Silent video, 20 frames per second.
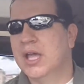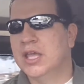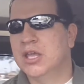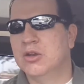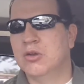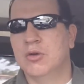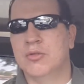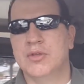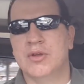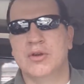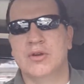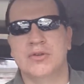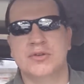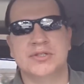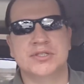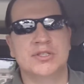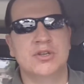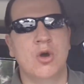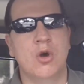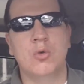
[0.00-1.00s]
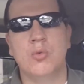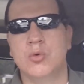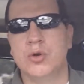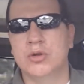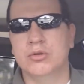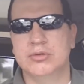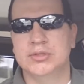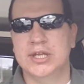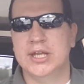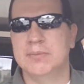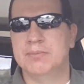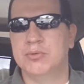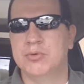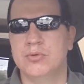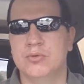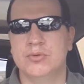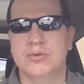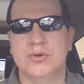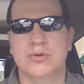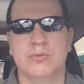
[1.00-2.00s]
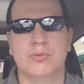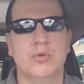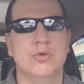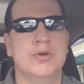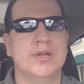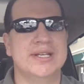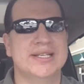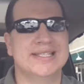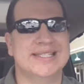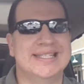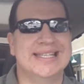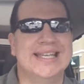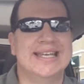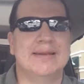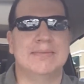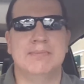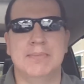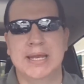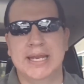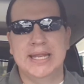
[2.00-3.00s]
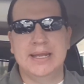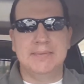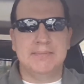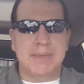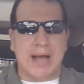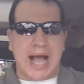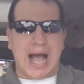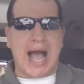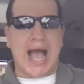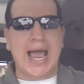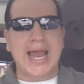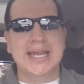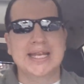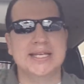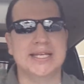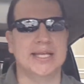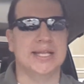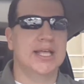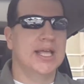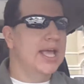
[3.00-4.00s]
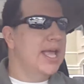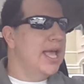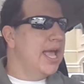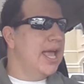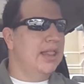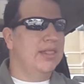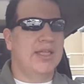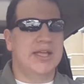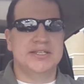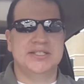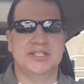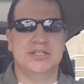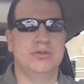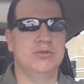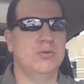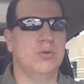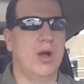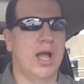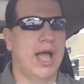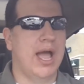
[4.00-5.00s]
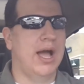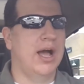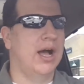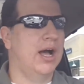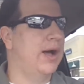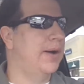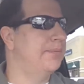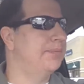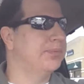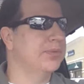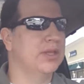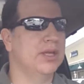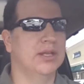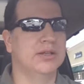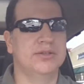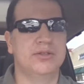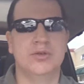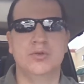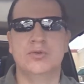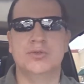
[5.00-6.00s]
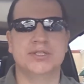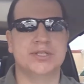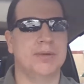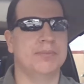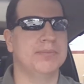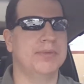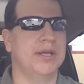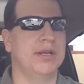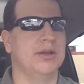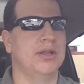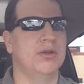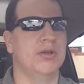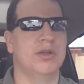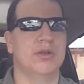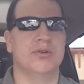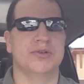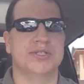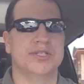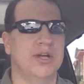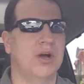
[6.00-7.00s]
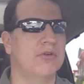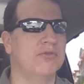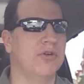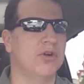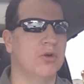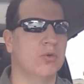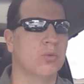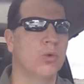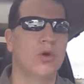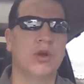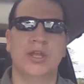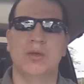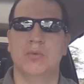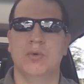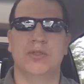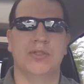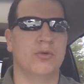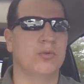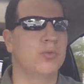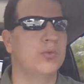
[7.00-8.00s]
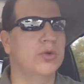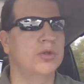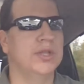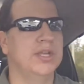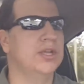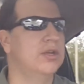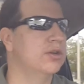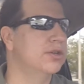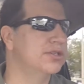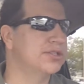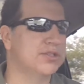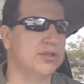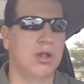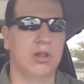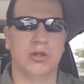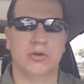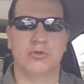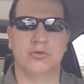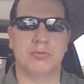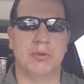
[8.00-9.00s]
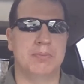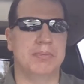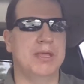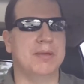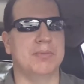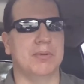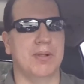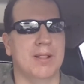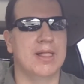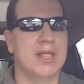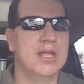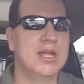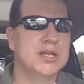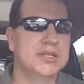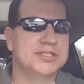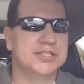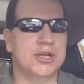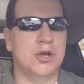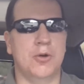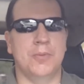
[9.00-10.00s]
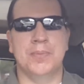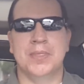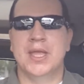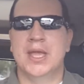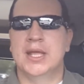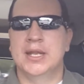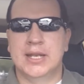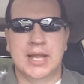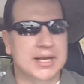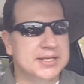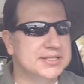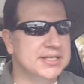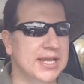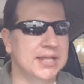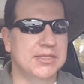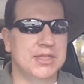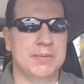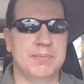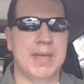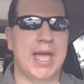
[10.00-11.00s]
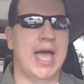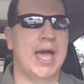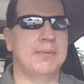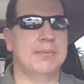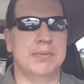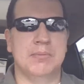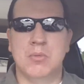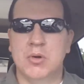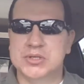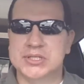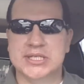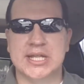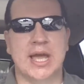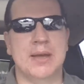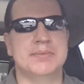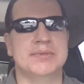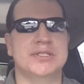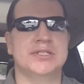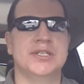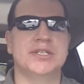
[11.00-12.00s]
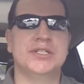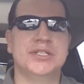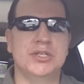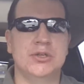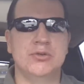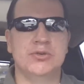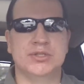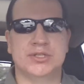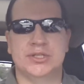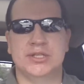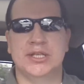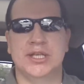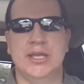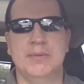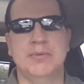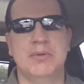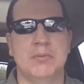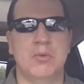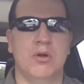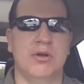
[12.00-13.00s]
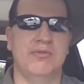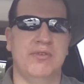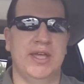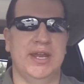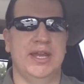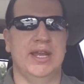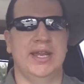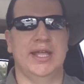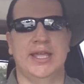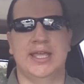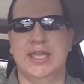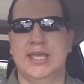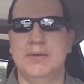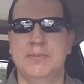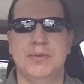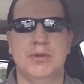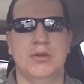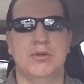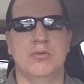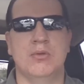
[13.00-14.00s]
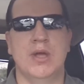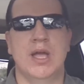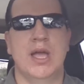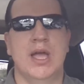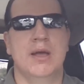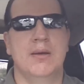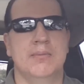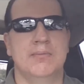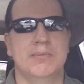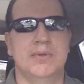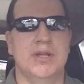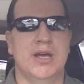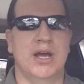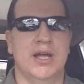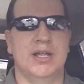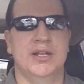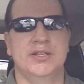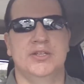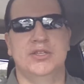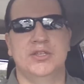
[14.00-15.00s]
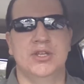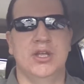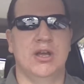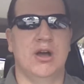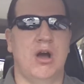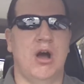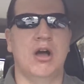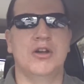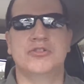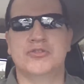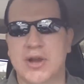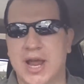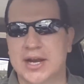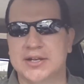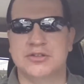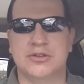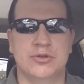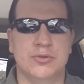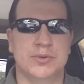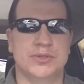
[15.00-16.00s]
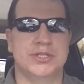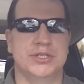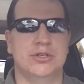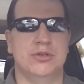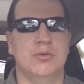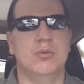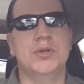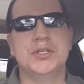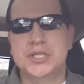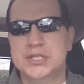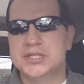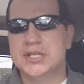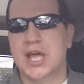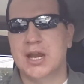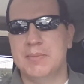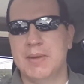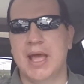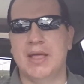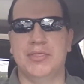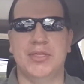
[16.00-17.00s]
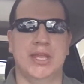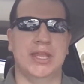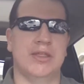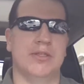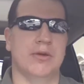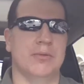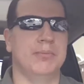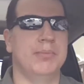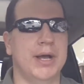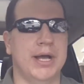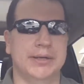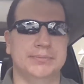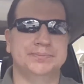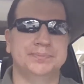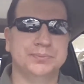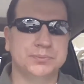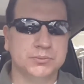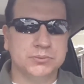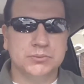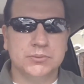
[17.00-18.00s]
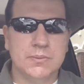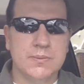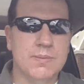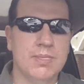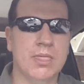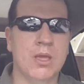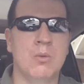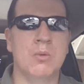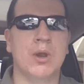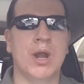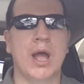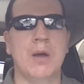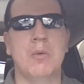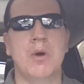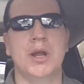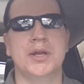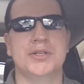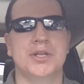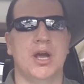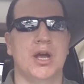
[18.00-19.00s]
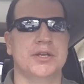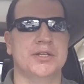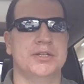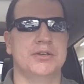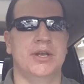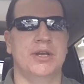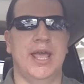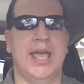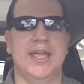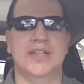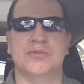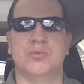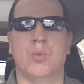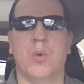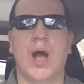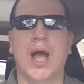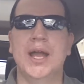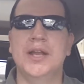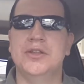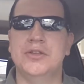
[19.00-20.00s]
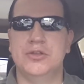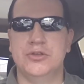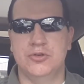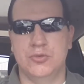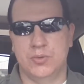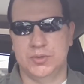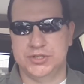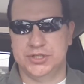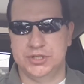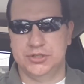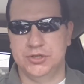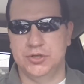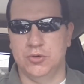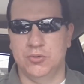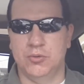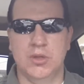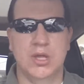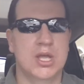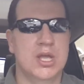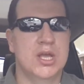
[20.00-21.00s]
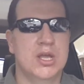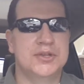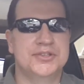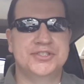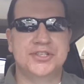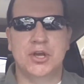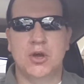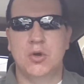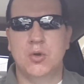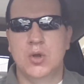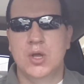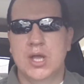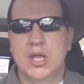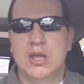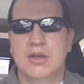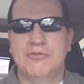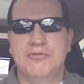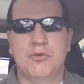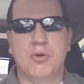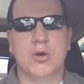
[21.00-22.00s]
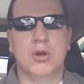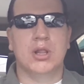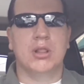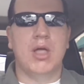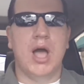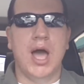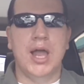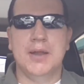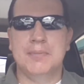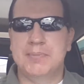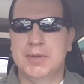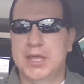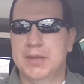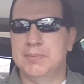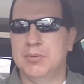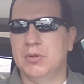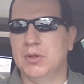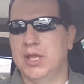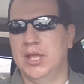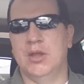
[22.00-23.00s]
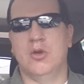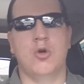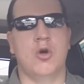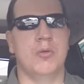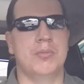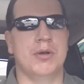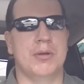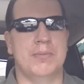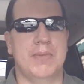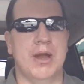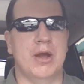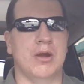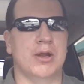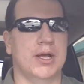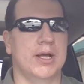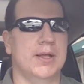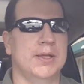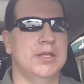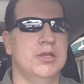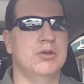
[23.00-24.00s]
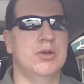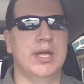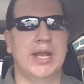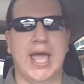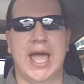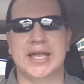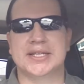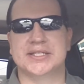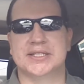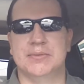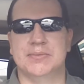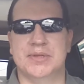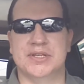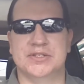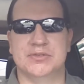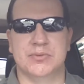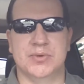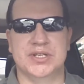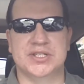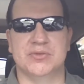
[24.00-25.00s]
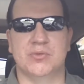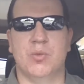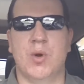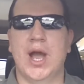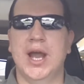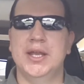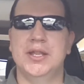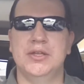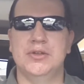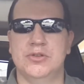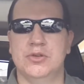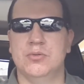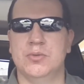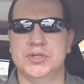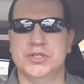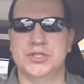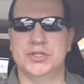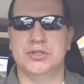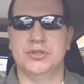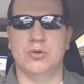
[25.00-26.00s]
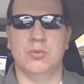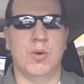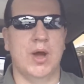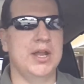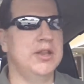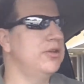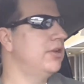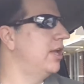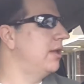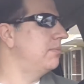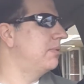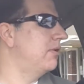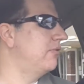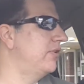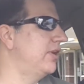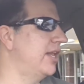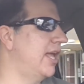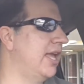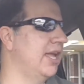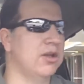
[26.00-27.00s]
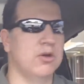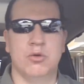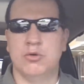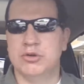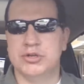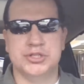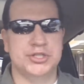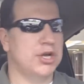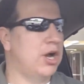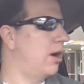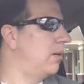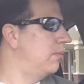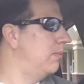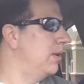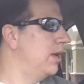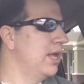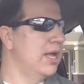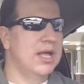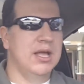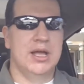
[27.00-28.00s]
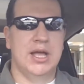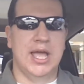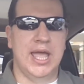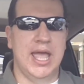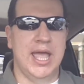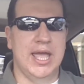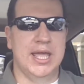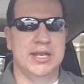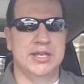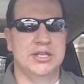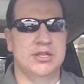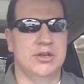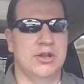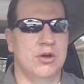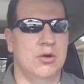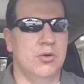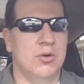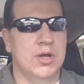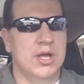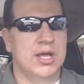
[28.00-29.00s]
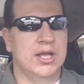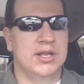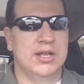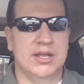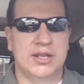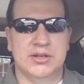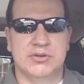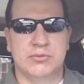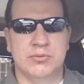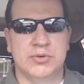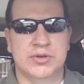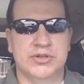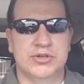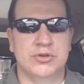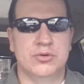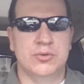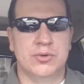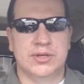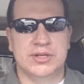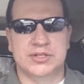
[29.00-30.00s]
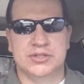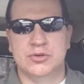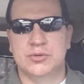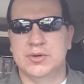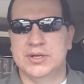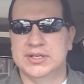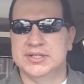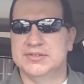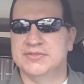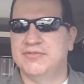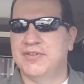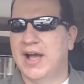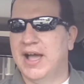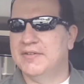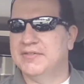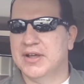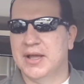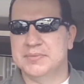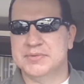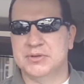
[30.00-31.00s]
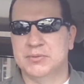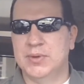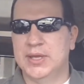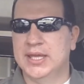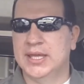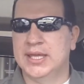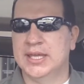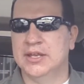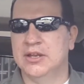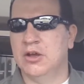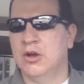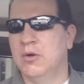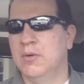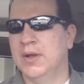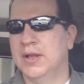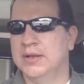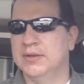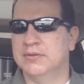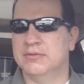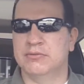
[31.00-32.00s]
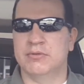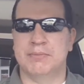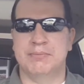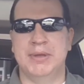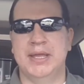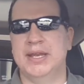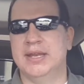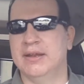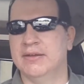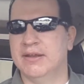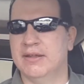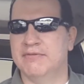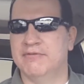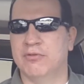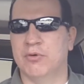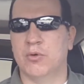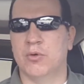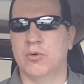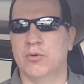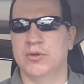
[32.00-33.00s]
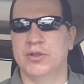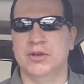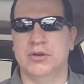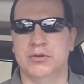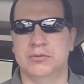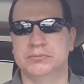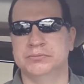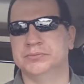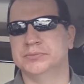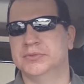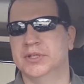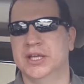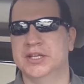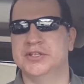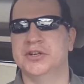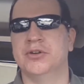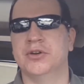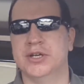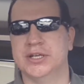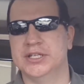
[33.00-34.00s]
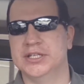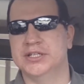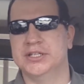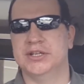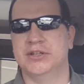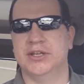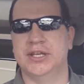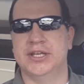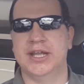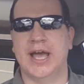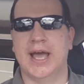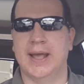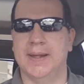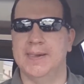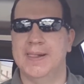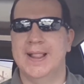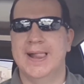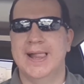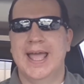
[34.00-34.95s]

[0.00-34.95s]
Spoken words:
There's no real deep-rooted, seated meaning behind it unless you do something yourself or you're working with a really good, solid group of people. So, not to say anything bad, but most times it's just used to keep you motivated and keep you on track to do what you do, which is not a bad thing either. But what I want to talk to you today is, why do you do what you do? So for a lot of people in corporate America, you could ask them this reason: why do you do what you do? Why do you get up every day, go to a job, and do it 5 times a week, and repeat it for eternity till you die?